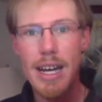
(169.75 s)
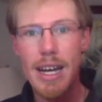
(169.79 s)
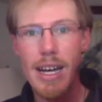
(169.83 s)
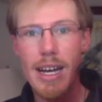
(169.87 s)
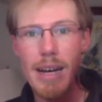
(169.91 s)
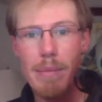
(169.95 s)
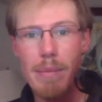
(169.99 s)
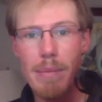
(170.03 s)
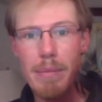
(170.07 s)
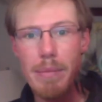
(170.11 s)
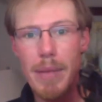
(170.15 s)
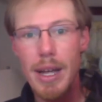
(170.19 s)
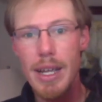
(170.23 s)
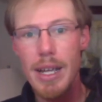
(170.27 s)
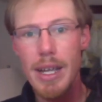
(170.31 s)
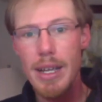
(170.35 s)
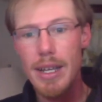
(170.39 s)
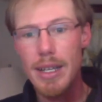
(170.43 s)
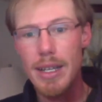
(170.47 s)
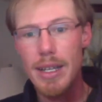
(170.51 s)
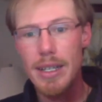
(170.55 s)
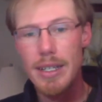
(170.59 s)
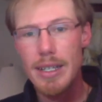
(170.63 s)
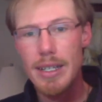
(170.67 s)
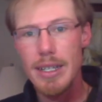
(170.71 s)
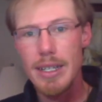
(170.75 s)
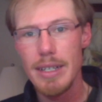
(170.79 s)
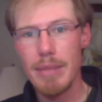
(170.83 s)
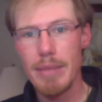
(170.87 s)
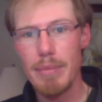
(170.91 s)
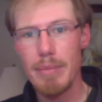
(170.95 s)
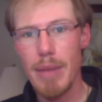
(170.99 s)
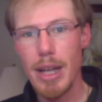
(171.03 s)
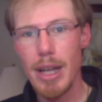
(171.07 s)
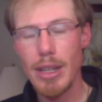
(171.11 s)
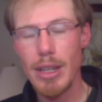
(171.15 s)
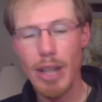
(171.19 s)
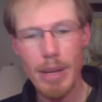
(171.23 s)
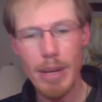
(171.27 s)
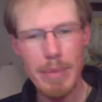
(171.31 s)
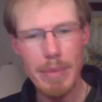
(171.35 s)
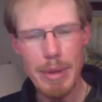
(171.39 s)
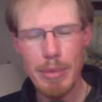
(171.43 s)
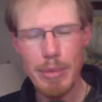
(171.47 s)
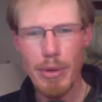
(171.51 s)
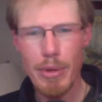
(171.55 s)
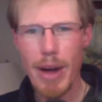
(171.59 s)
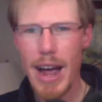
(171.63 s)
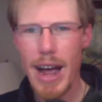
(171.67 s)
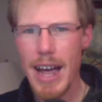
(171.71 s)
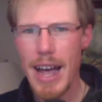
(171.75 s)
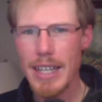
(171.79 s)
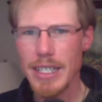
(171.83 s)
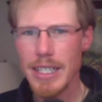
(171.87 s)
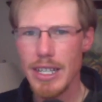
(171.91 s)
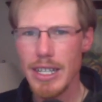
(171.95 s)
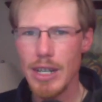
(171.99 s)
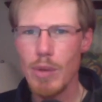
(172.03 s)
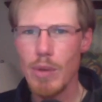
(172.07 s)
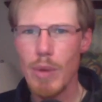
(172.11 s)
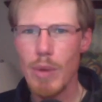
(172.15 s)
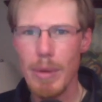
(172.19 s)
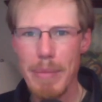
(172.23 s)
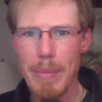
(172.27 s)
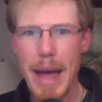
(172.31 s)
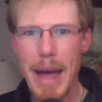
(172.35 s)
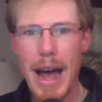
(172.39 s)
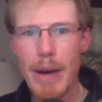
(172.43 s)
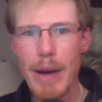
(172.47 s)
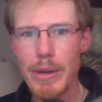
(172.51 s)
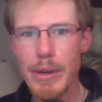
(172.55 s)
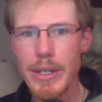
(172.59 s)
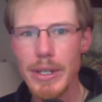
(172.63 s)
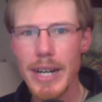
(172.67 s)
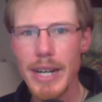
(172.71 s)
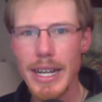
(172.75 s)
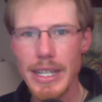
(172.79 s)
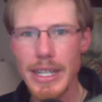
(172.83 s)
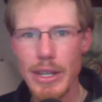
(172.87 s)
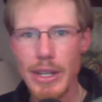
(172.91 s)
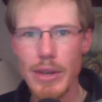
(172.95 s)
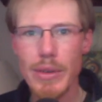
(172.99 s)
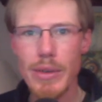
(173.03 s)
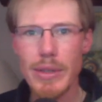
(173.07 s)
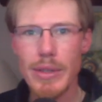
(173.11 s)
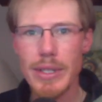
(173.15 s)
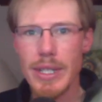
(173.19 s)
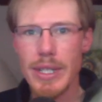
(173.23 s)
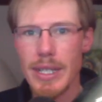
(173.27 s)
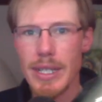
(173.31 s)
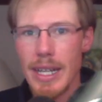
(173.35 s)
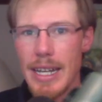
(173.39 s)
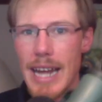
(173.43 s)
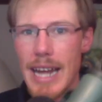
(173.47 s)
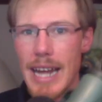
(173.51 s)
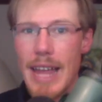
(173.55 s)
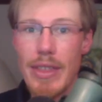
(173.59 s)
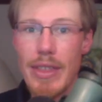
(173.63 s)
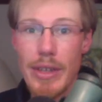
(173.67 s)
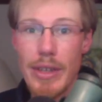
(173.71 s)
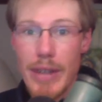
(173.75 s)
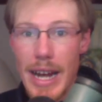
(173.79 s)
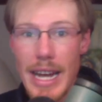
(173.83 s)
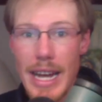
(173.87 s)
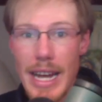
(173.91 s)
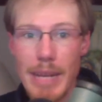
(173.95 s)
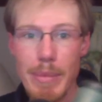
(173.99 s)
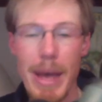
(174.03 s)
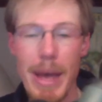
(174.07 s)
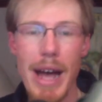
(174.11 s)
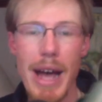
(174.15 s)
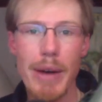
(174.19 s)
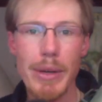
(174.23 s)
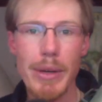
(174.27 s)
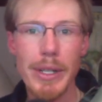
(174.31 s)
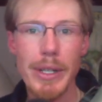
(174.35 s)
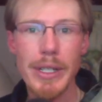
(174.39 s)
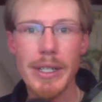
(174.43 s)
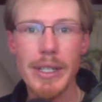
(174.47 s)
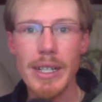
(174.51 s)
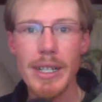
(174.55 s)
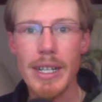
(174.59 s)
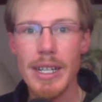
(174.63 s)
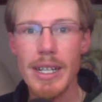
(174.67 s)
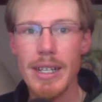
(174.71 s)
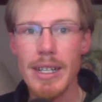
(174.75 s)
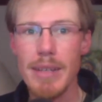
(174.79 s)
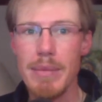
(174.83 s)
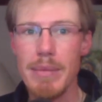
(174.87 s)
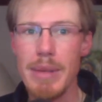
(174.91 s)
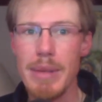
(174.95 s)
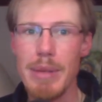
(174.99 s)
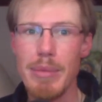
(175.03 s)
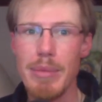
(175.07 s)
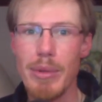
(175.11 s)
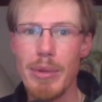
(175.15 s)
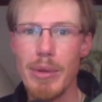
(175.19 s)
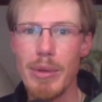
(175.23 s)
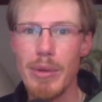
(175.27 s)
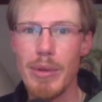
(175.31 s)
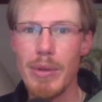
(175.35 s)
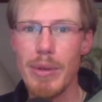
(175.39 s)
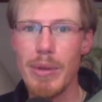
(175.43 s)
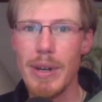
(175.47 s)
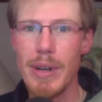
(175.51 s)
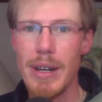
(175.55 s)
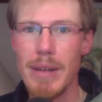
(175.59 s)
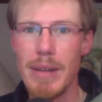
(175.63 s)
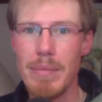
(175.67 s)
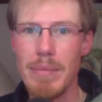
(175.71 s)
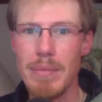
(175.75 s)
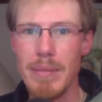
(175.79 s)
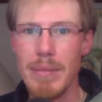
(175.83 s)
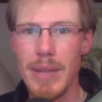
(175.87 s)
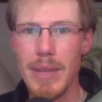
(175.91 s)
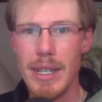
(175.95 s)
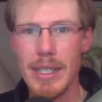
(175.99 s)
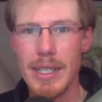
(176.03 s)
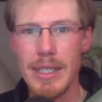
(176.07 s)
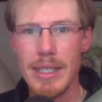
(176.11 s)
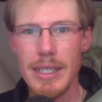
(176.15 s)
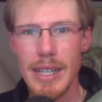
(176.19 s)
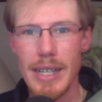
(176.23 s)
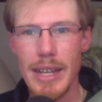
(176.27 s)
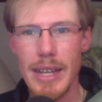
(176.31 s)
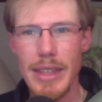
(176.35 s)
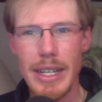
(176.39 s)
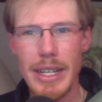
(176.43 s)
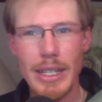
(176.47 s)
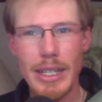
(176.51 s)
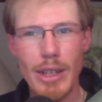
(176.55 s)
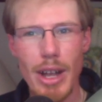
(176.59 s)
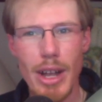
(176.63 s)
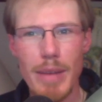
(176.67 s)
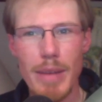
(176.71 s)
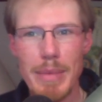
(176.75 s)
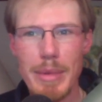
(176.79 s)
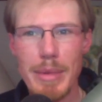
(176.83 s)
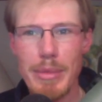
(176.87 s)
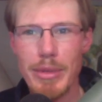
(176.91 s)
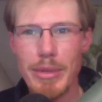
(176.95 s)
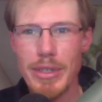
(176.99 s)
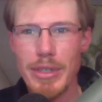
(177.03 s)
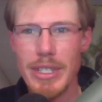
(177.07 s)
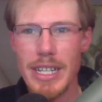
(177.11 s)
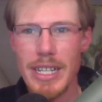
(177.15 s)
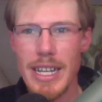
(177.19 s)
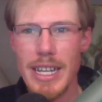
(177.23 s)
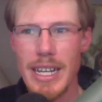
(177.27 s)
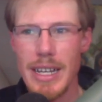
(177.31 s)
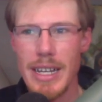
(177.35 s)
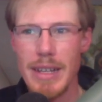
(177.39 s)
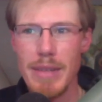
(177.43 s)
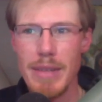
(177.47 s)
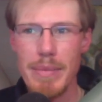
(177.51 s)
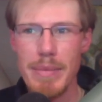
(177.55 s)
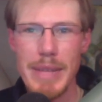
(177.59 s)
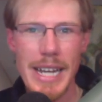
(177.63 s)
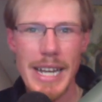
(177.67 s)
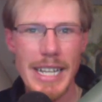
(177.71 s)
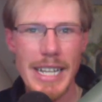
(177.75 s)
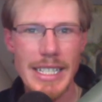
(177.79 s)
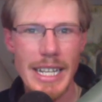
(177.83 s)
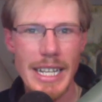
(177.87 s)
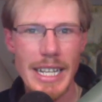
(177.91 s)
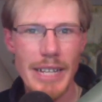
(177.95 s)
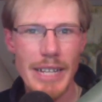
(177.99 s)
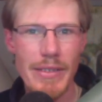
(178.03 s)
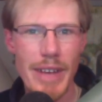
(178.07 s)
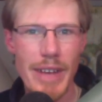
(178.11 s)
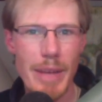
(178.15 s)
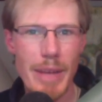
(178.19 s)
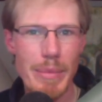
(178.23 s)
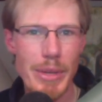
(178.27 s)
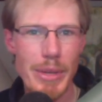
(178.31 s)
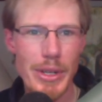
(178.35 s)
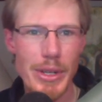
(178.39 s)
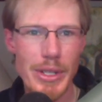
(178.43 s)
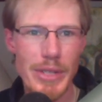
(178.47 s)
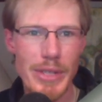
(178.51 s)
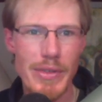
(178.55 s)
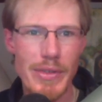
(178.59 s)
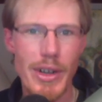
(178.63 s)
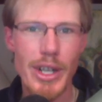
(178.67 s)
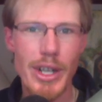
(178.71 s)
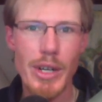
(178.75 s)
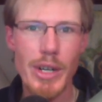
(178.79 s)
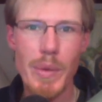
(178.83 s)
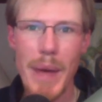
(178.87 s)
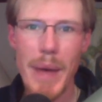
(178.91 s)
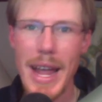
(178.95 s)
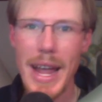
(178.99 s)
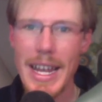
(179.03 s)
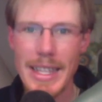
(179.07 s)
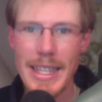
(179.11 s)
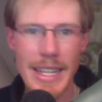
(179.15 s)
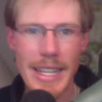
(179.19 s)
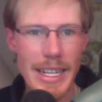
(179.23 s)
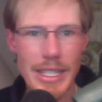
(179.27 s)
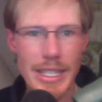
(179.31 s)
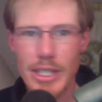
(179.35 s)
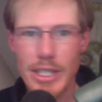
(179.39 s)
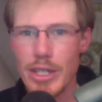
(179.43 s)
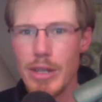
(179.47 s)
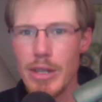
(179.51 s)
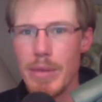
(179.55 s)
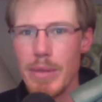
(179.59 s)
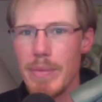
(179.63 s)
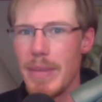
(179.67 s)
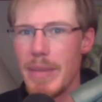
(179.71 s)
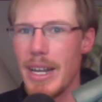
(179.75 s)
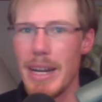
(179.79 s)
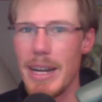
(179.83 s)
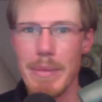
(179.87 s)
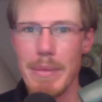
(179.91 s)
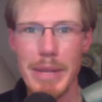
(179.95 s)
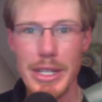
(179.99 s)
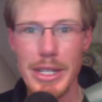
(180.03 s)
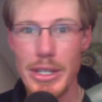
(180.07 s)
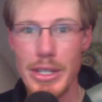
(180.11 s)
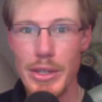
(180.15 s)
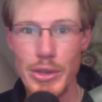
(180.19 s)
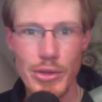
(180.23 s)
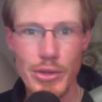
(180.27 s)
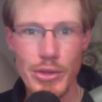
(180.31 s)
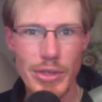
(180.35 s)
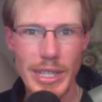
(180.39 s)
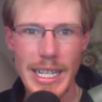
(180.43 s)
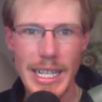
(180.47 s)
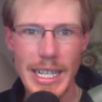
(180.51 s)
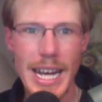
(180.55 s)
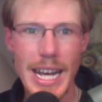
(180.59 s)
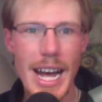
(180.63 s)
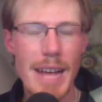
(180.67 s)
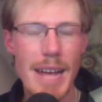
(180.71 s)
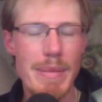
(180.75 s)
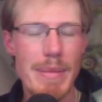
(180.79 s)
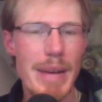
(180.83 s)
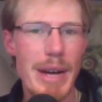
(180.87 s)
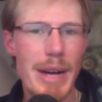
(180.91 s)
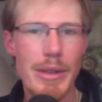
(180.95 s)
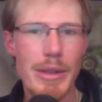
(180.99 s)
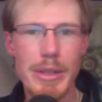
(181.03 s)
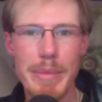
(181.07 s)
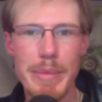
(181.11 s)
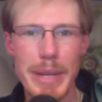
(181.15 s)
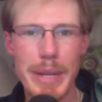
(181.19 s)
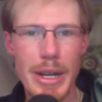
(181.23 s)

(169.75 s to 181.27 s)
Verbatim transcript: A lot of people ask, you know, what power I use. Again, they're 8 power. People, I think a lot of people see me identify birds far away and they assume that I must use really high power